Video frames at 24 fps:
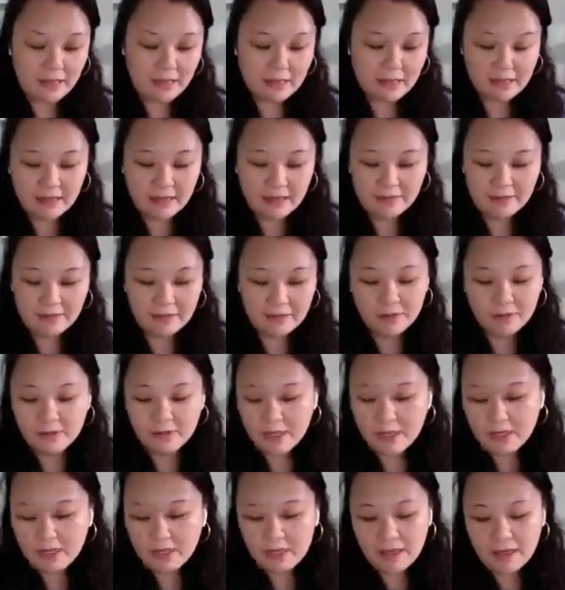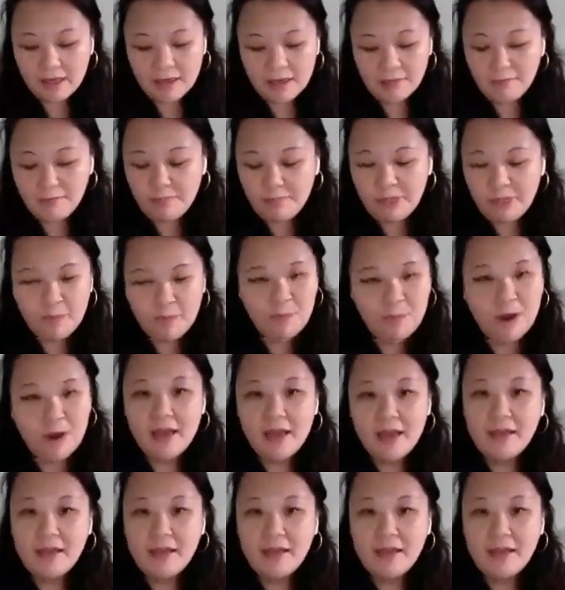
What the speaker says: or if you had like level